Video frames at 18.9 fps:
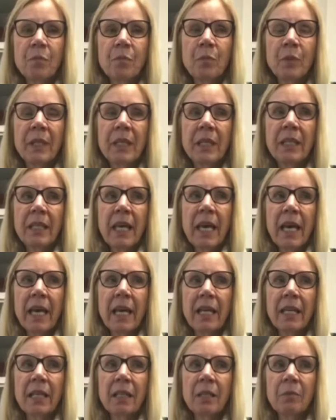We
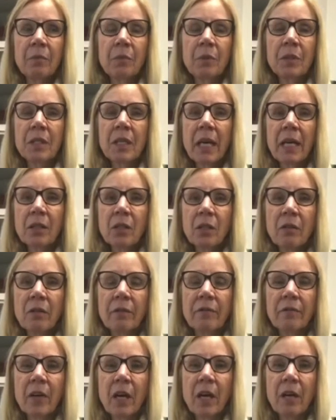can protect our
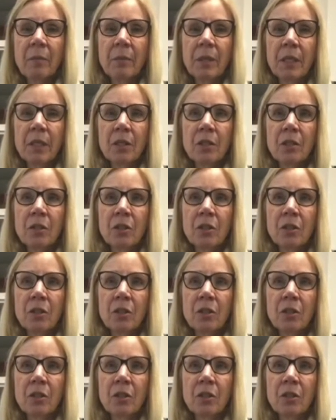environment